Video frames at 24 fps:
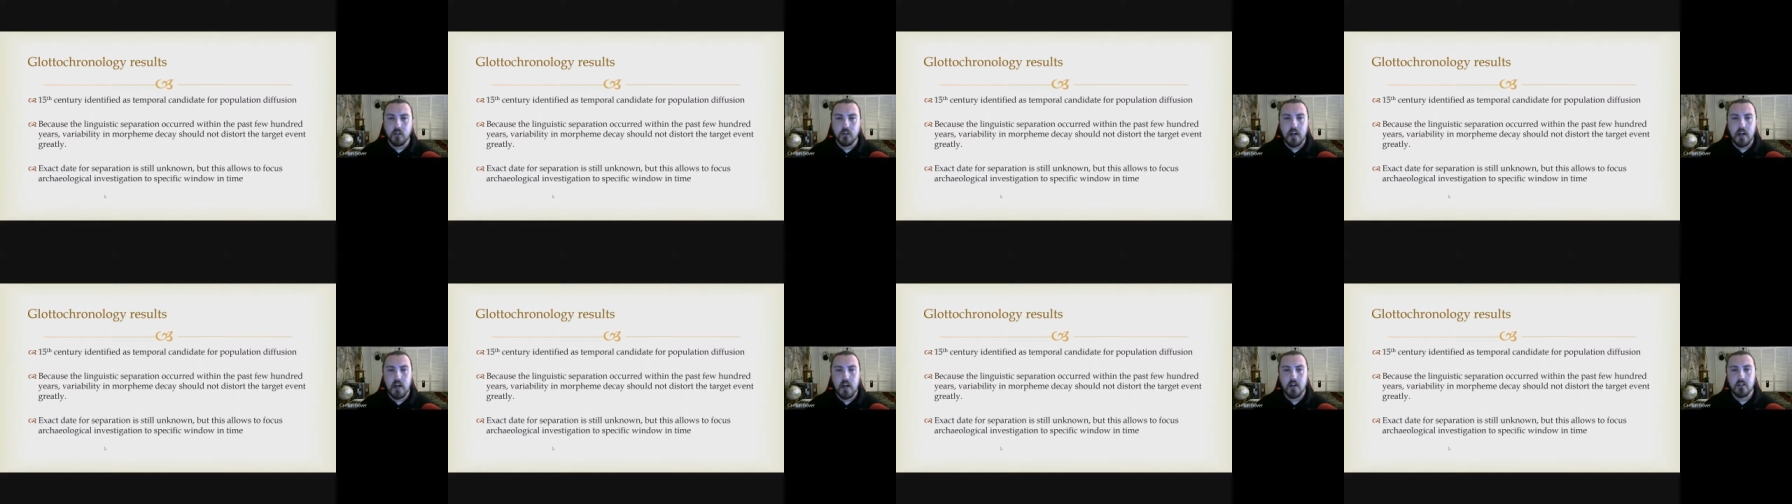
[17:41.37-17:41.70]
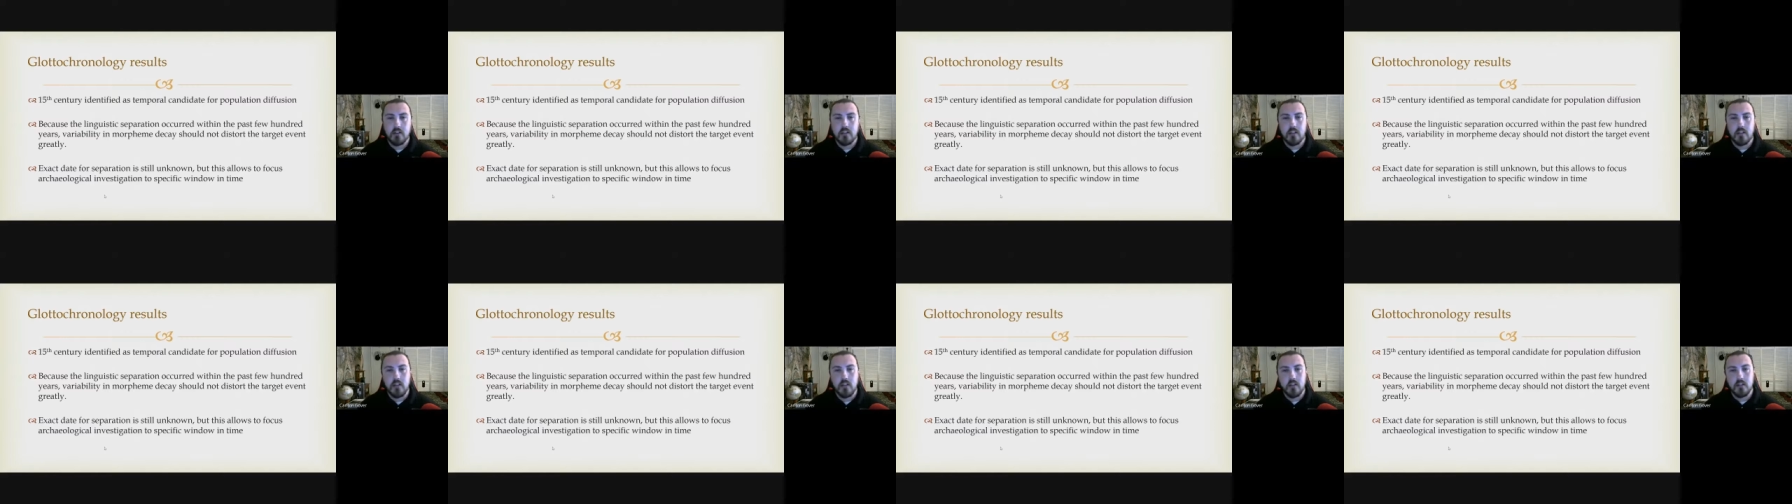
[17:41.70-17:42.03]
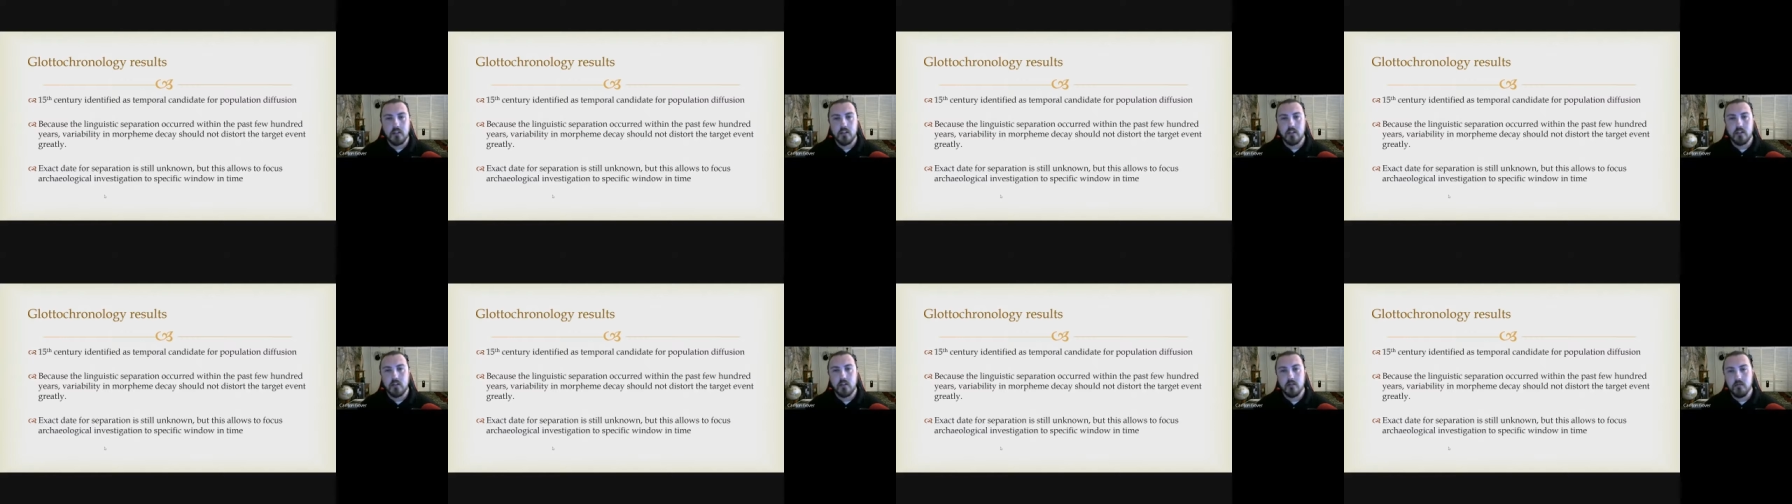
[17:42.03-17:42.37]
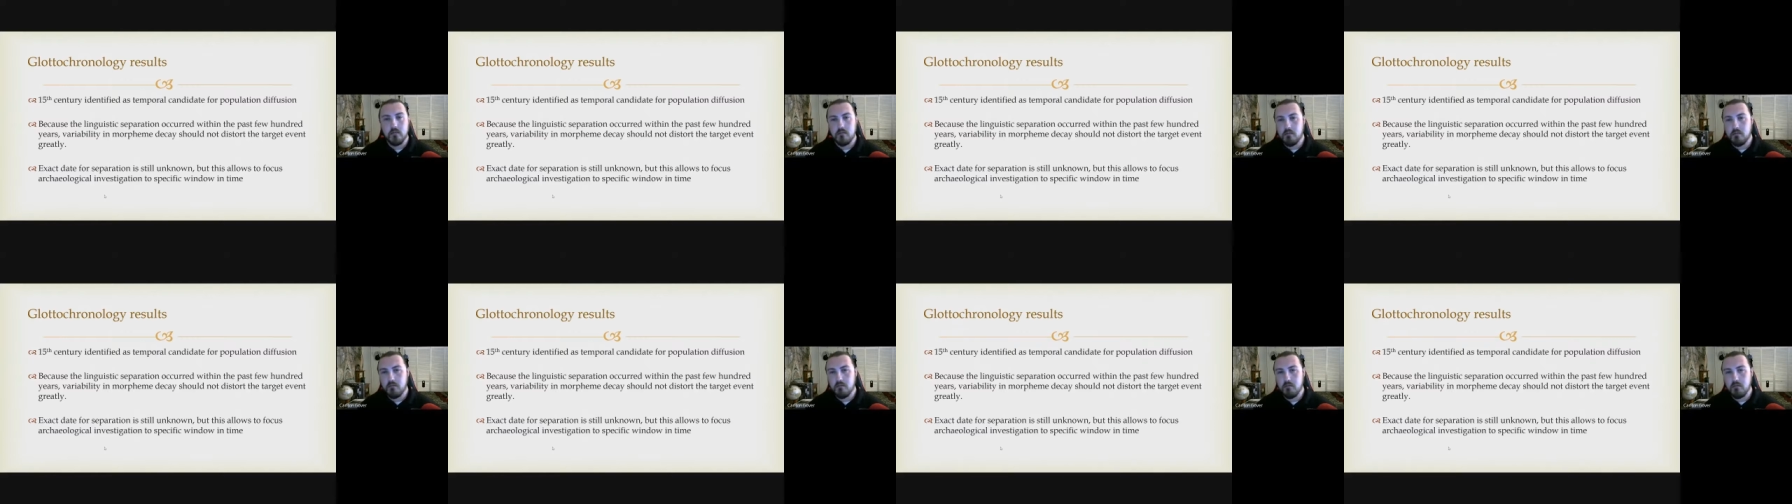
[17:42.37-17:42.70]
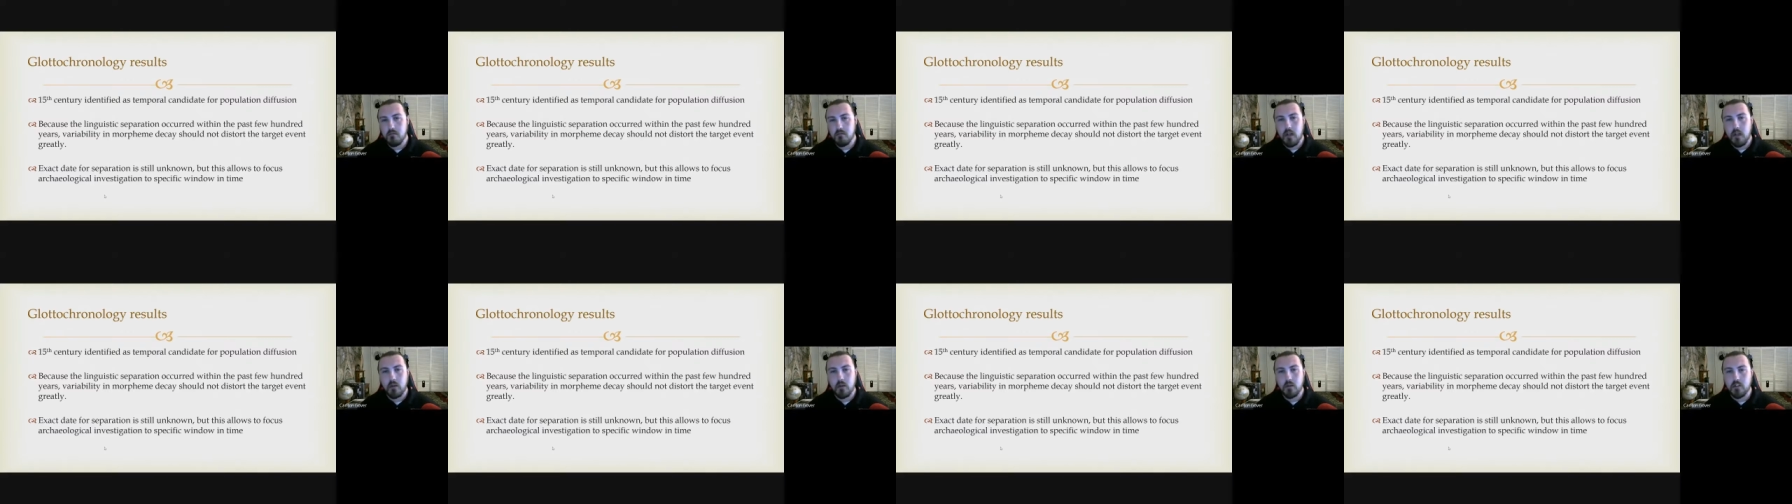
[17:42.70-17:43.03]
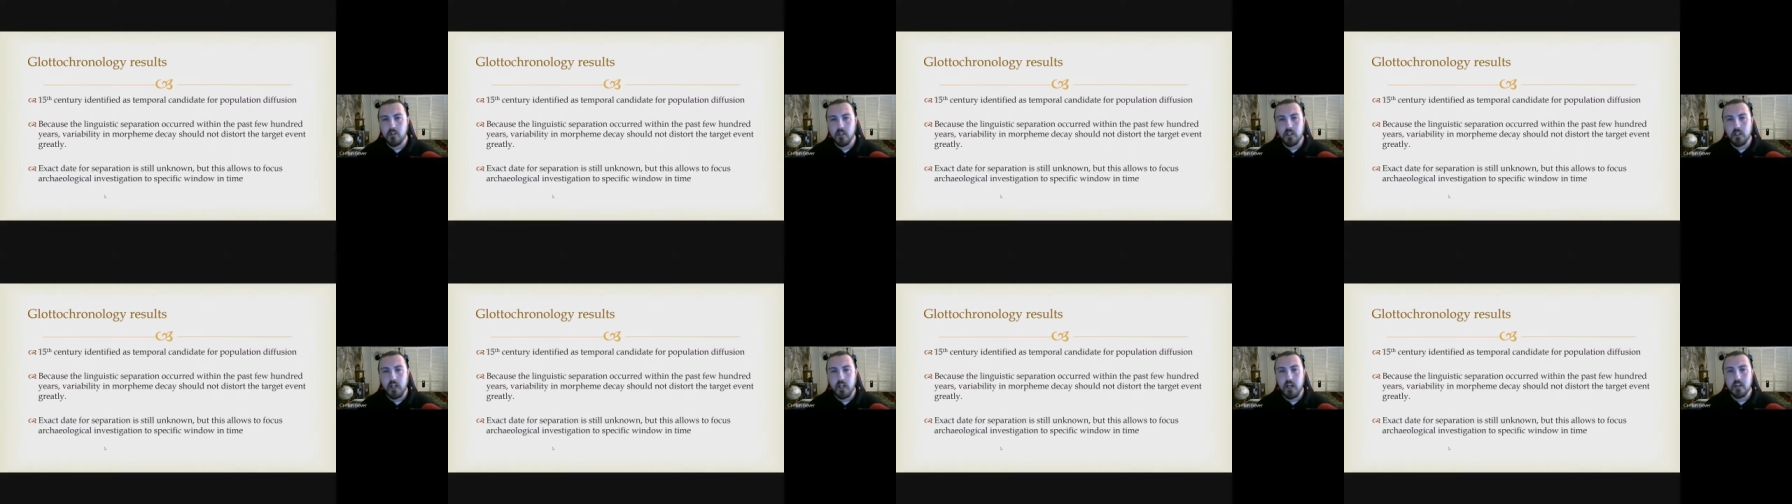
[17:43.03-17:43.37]
analyses, language
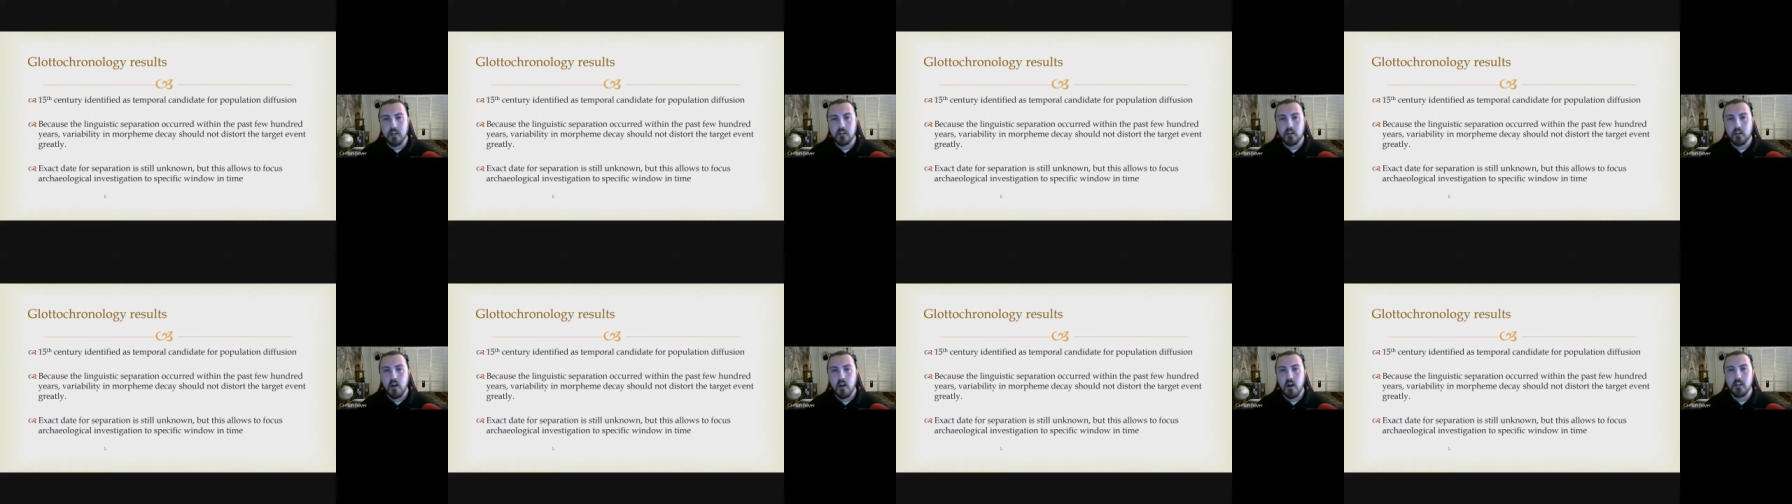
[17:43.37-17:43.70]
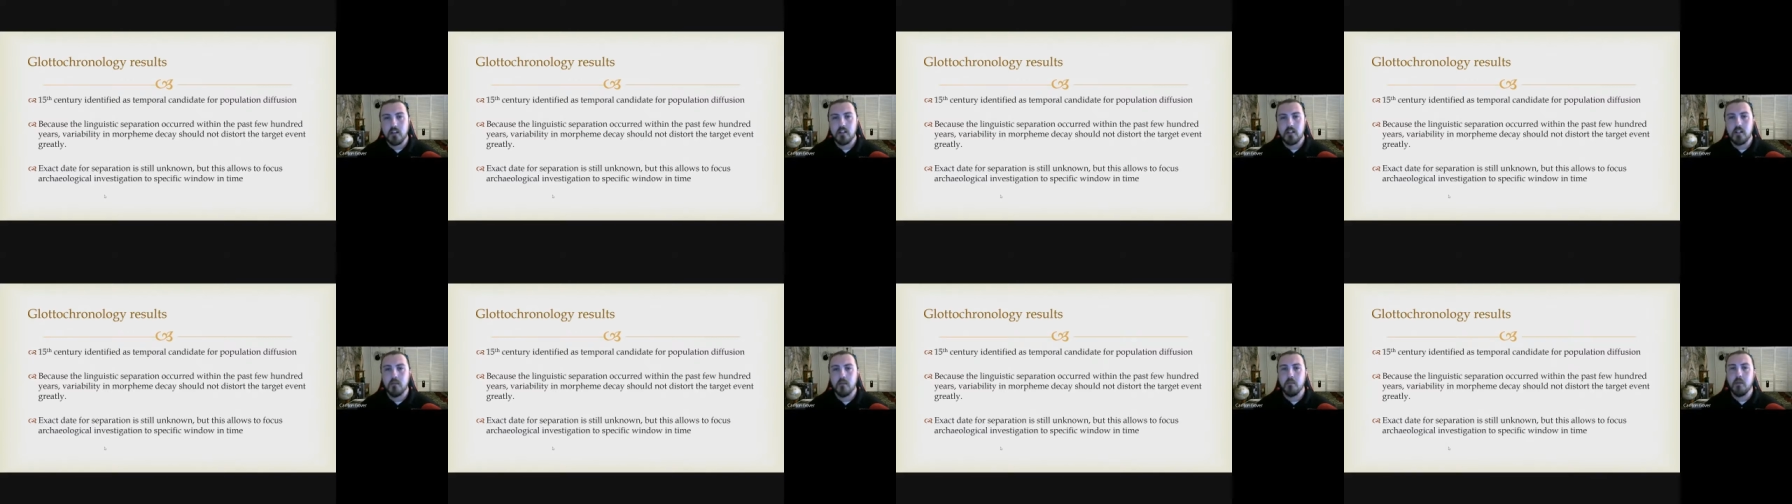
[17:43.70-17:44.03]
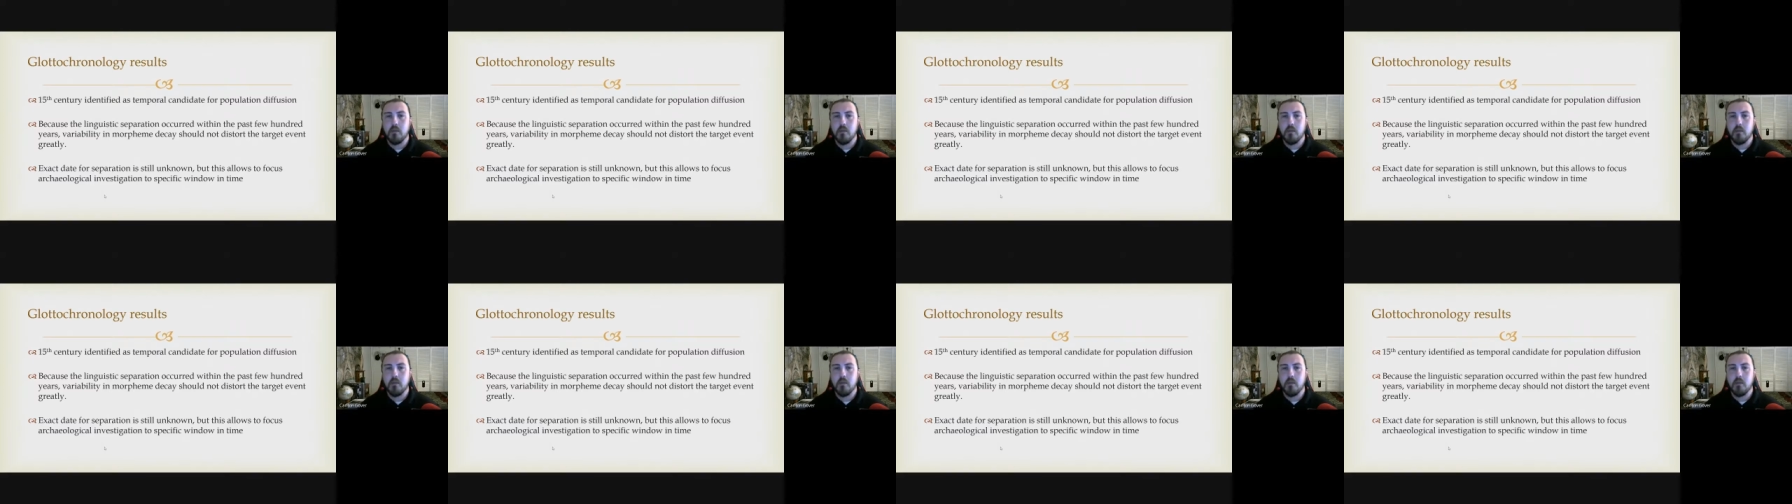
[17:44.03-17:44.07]
decay is constant.